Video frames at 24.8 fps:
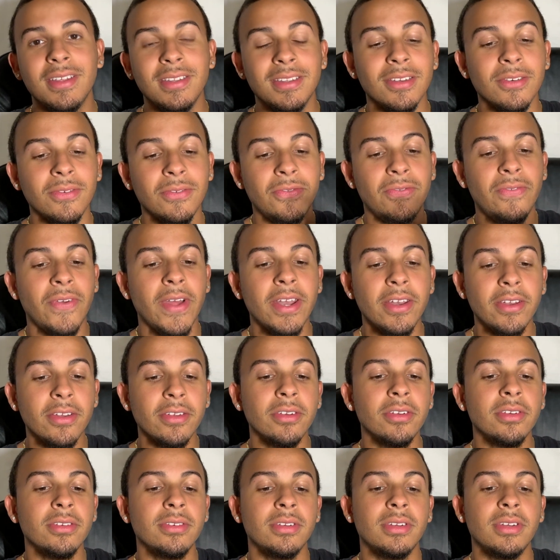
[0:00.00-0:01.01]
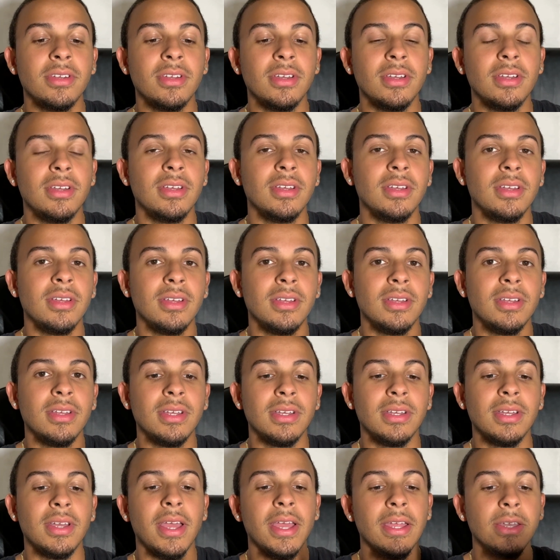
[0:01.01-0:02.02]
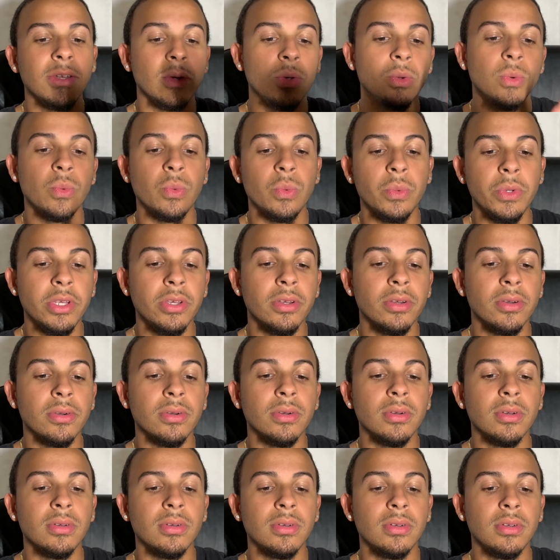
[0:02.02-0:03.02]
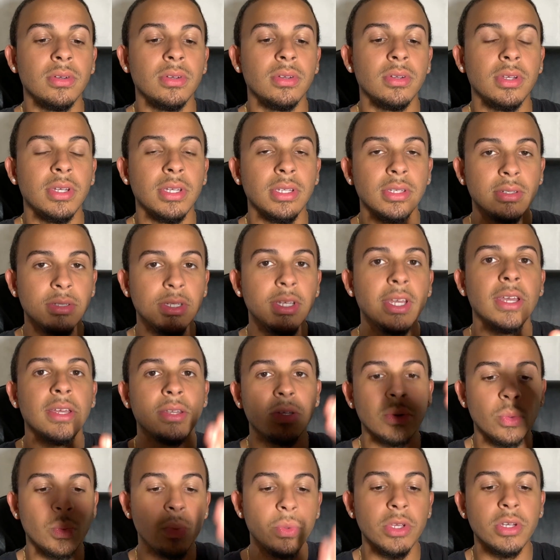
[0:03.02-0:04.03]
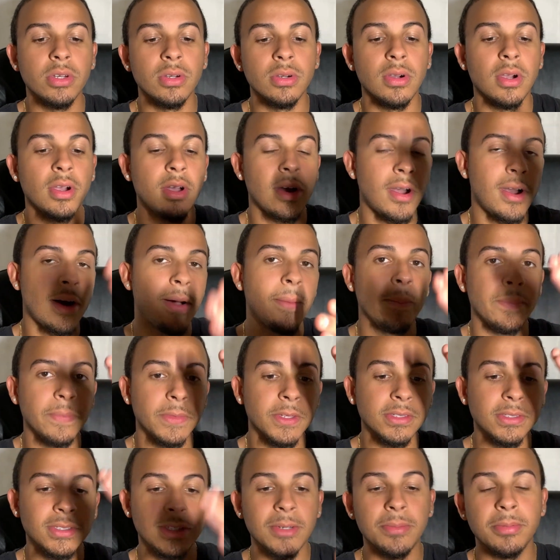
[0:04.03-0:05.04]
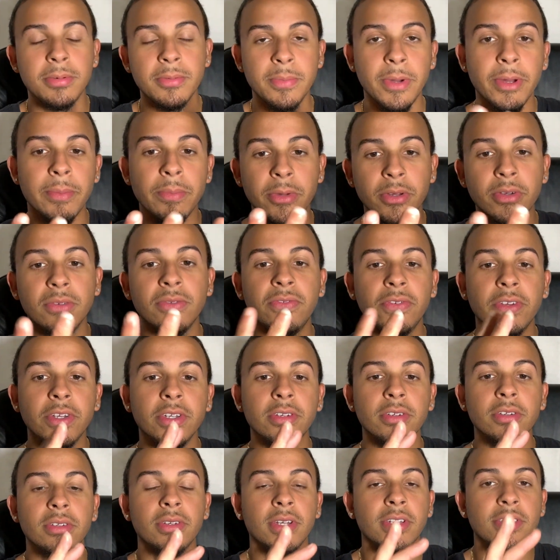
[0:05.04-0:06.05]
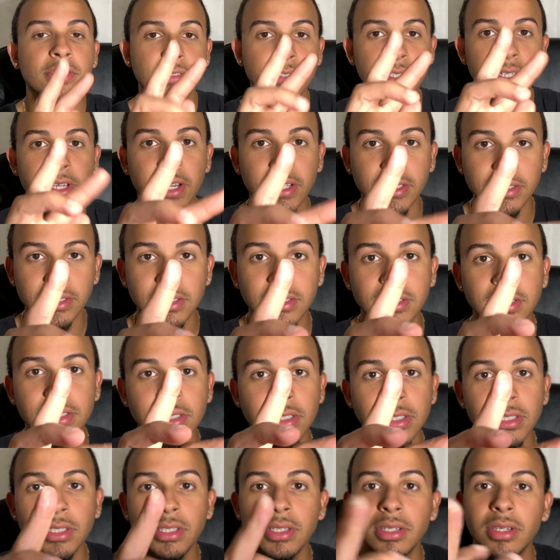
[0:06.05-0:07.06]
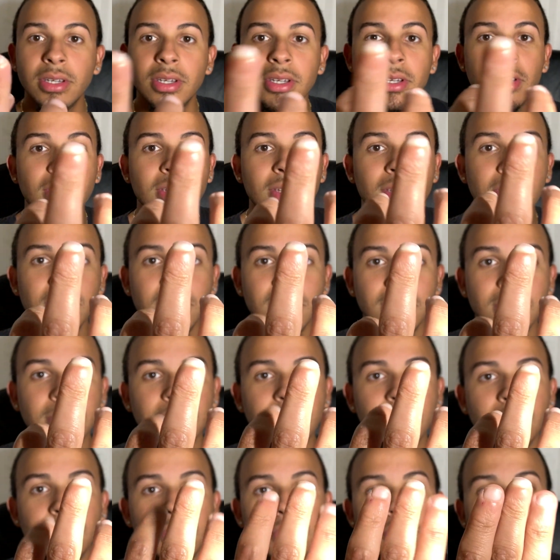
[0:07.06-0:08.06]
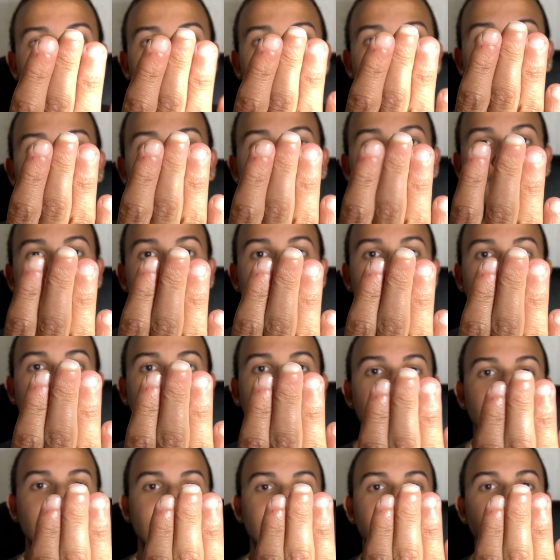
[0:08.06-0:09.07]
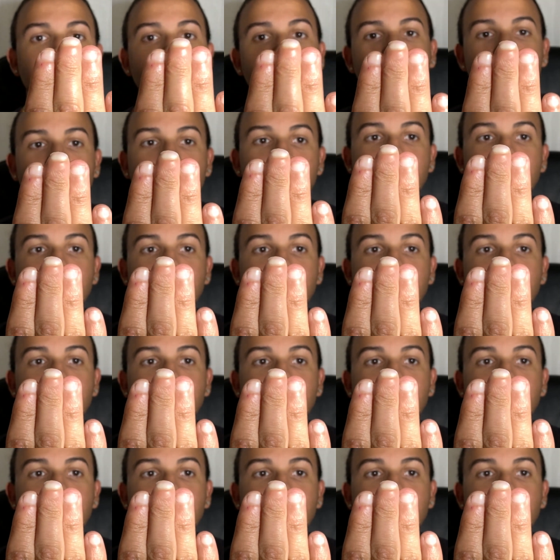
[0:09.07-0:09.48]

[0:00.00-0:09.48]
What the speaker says: the fender and the wheel, and the wheel caught the tip of my middle finger, as you guys could see. It's all like, you see it's a